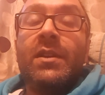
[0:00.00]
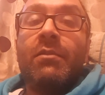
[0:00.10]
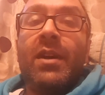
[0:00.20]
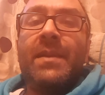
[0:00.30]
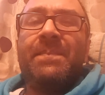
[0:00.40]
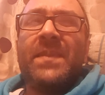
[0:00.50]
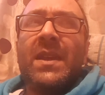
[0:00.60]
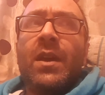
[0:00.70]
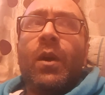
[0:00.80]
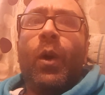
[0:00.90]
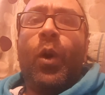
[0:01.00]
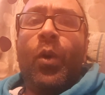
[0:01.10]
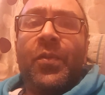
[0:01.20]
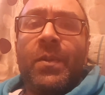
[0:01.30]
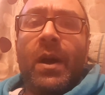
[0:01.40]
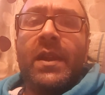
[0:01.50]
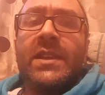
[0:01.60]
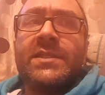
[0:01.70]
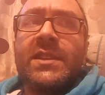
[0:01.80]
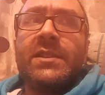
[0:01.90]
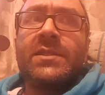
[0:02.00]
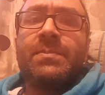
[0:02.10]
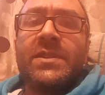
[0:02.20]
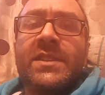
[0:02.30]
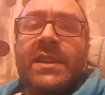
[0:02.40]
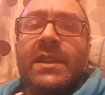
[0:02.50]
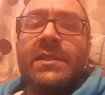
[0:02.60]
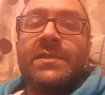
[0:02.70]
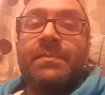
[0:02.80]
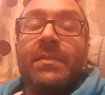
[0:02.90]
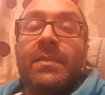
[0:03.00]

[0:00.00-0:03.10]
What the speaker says: right? All throughout these proceedings.